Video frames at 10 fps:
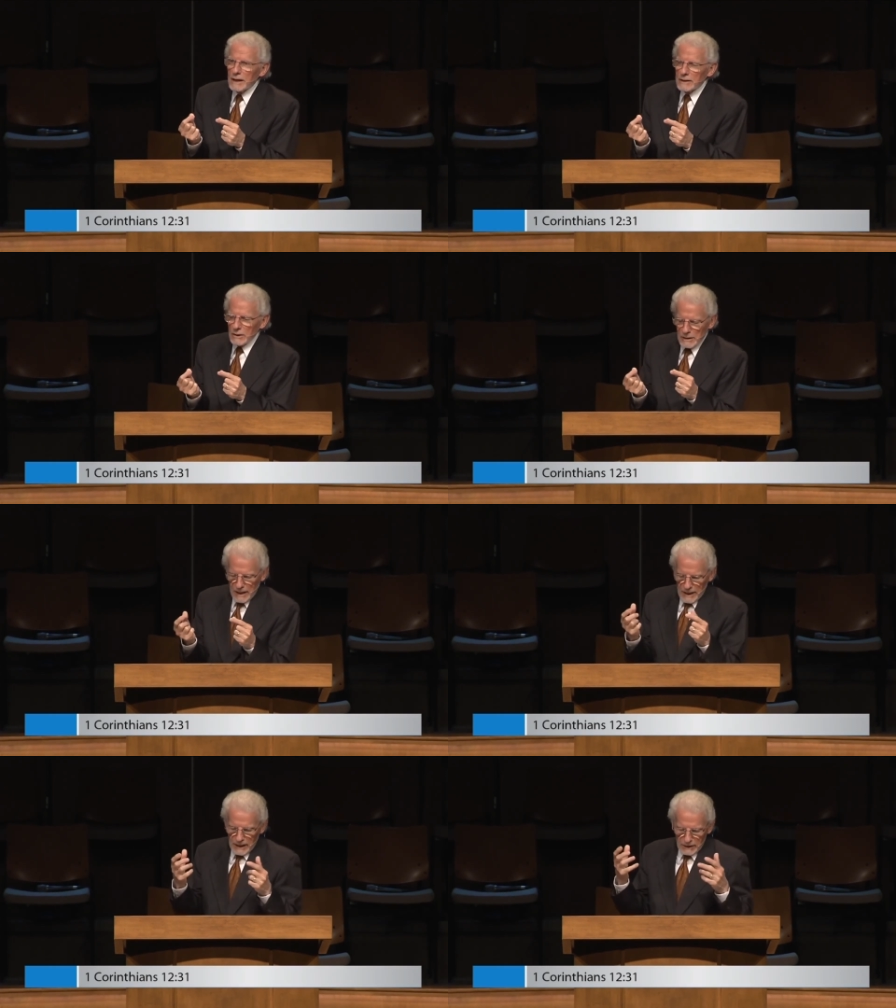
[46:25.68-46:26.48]
and are
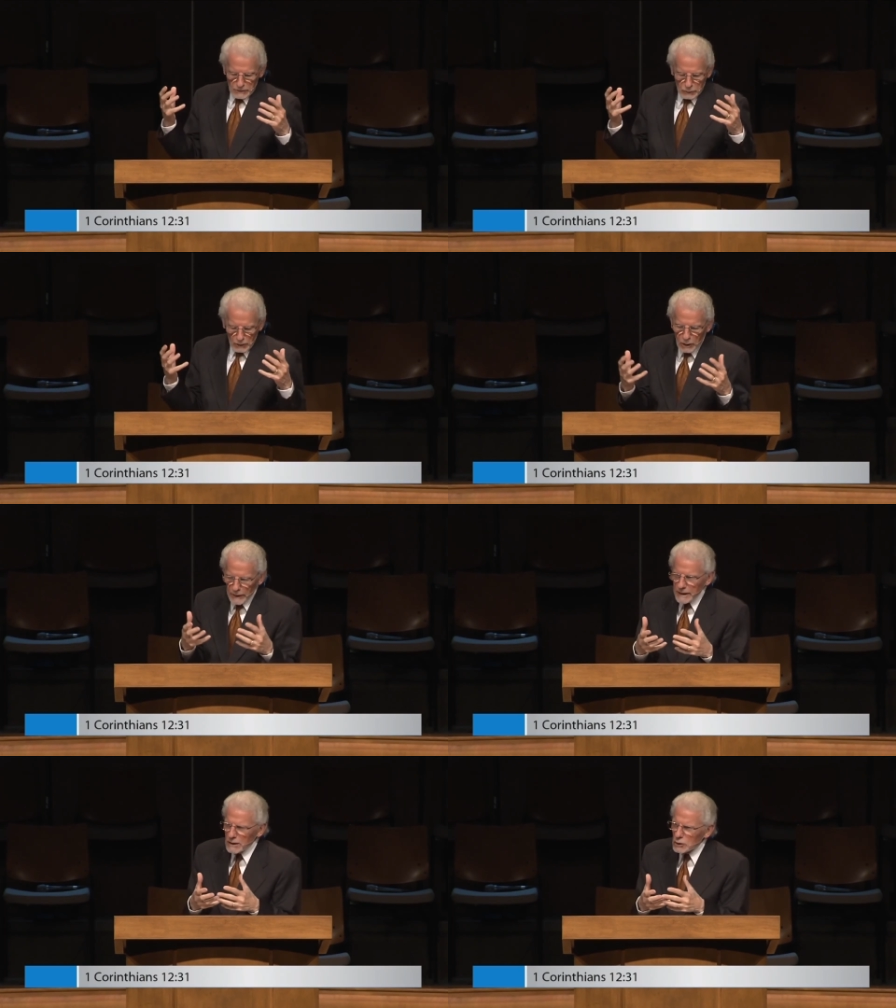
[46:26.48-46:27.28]
now
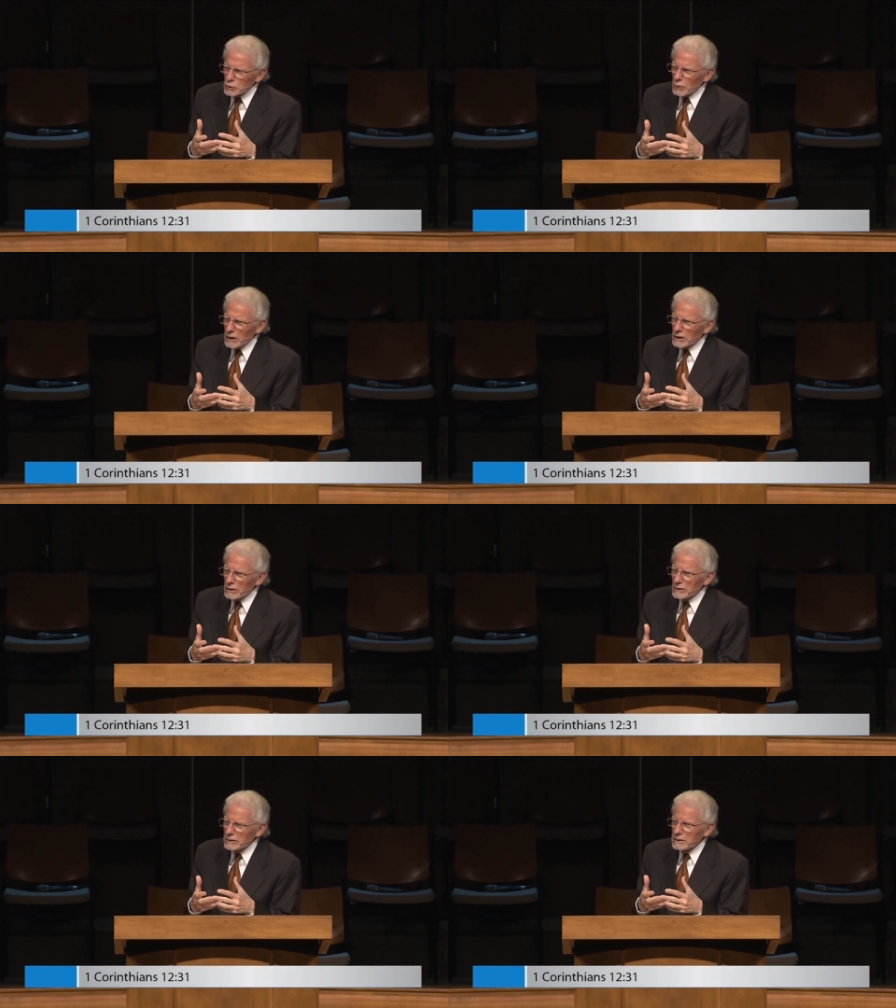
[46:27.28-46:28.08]
growing in His
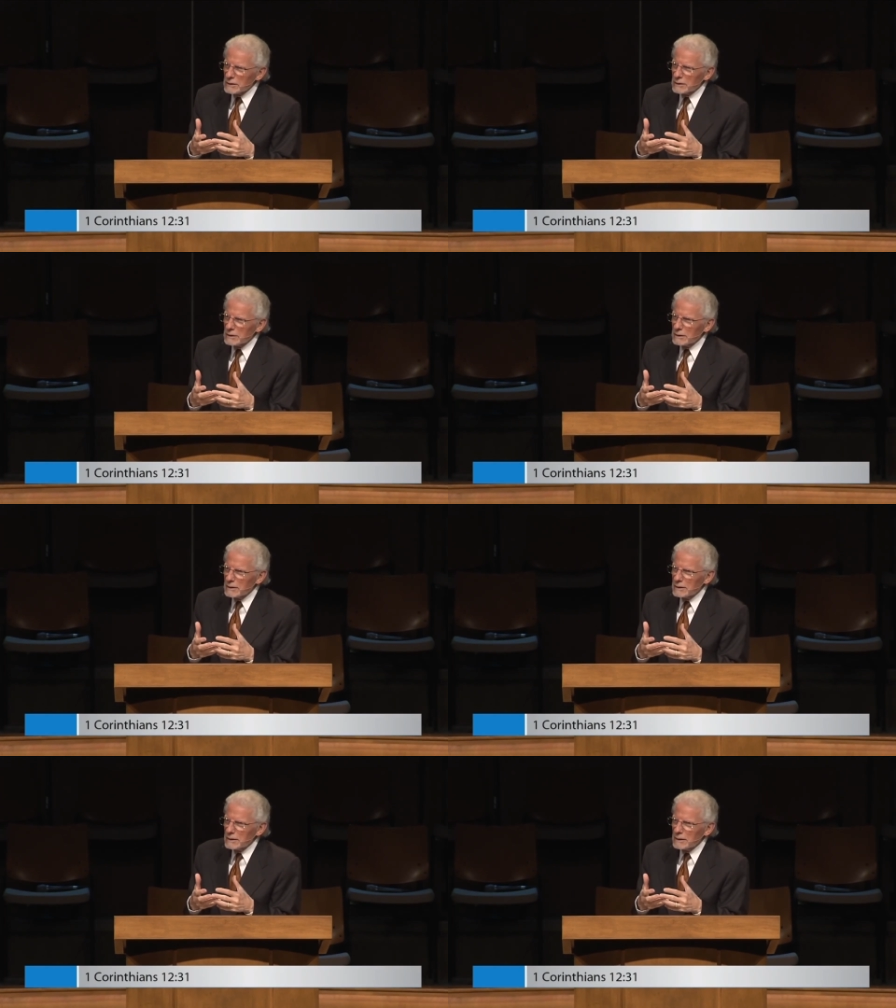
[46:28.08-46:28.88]
Word
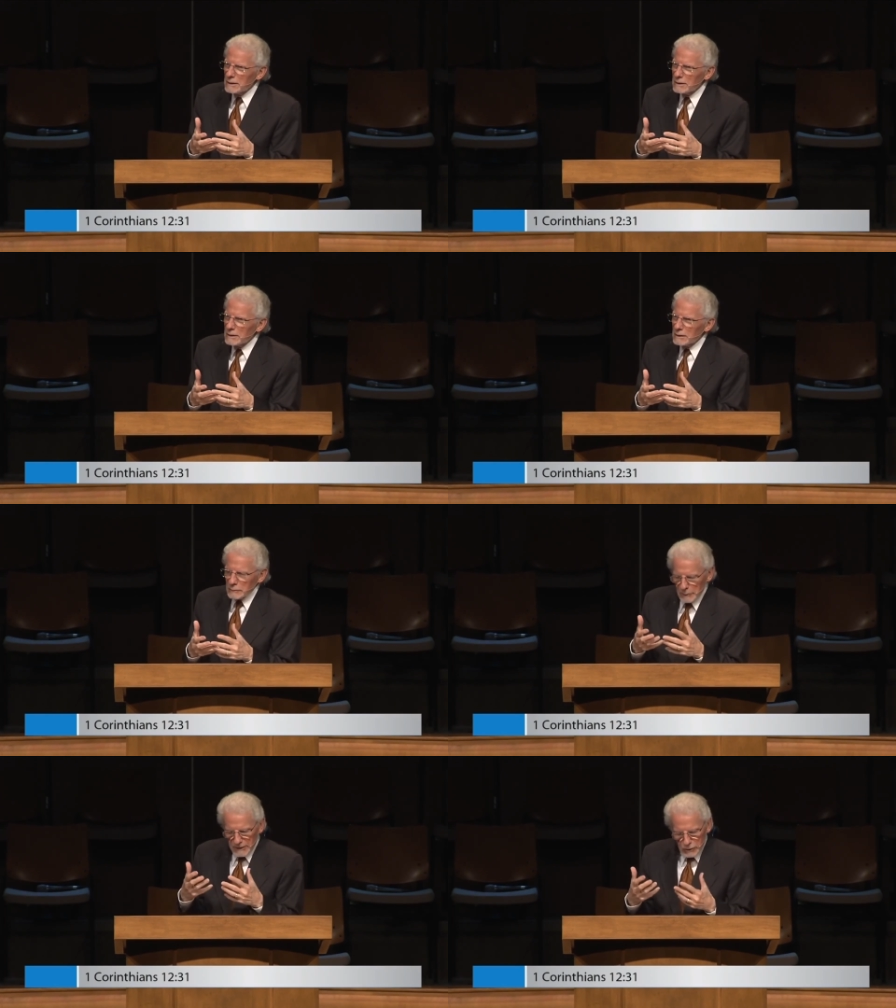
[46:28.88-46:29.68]

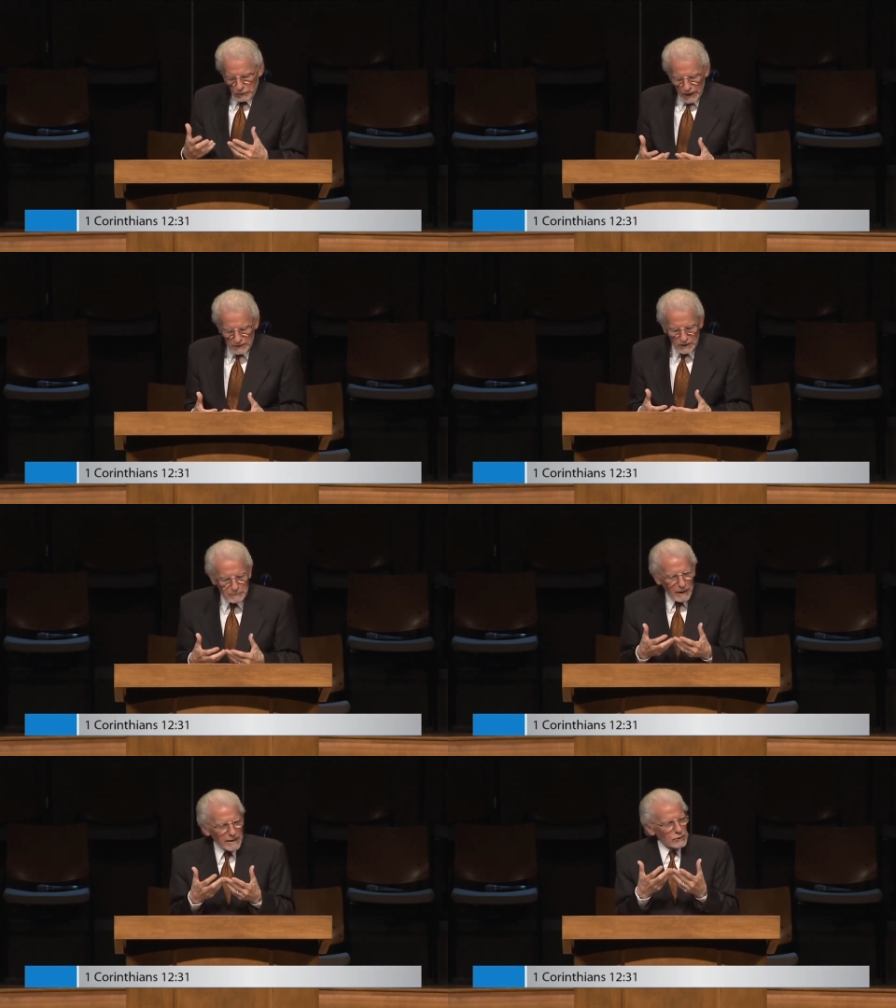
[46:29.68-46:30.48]
will be
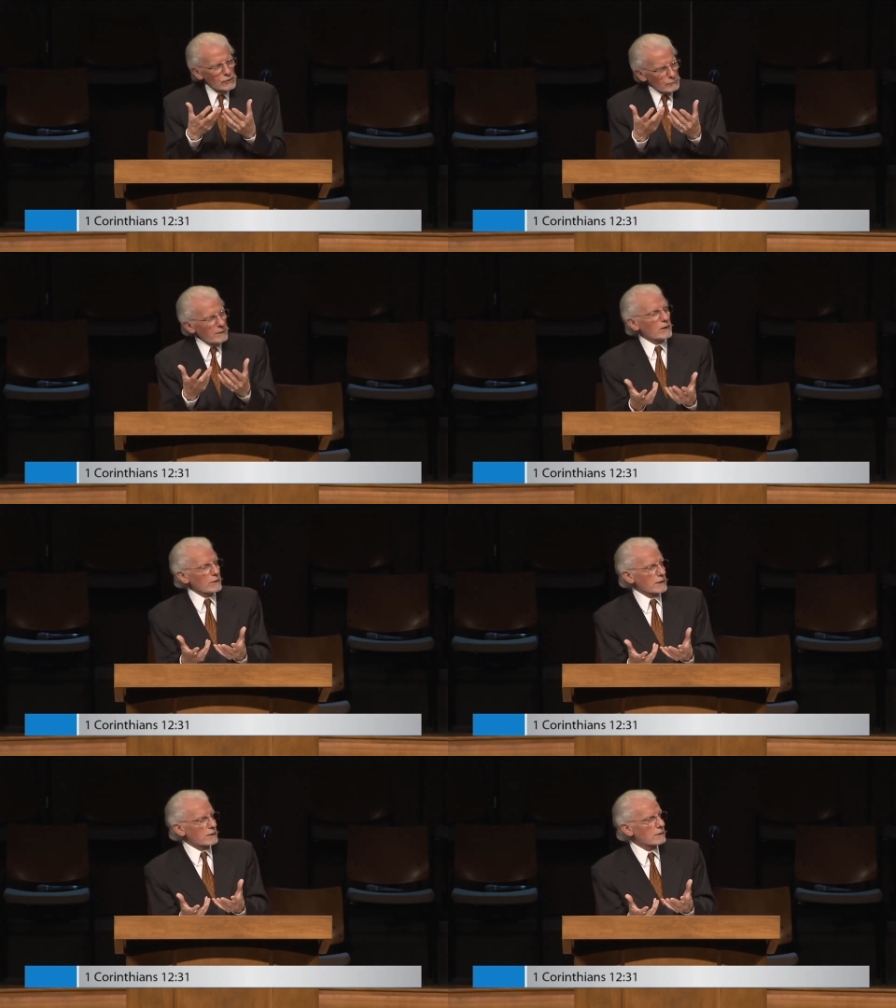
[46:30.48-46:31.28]
directed by the
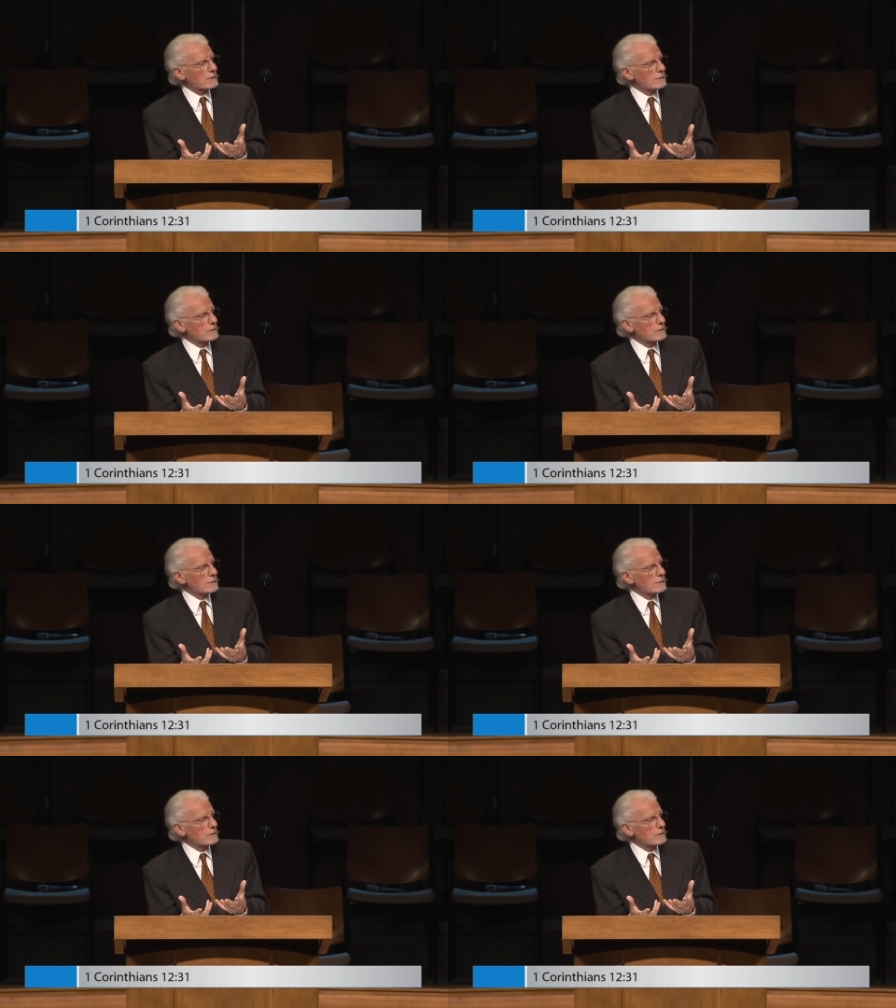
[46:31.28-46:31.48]
Spirit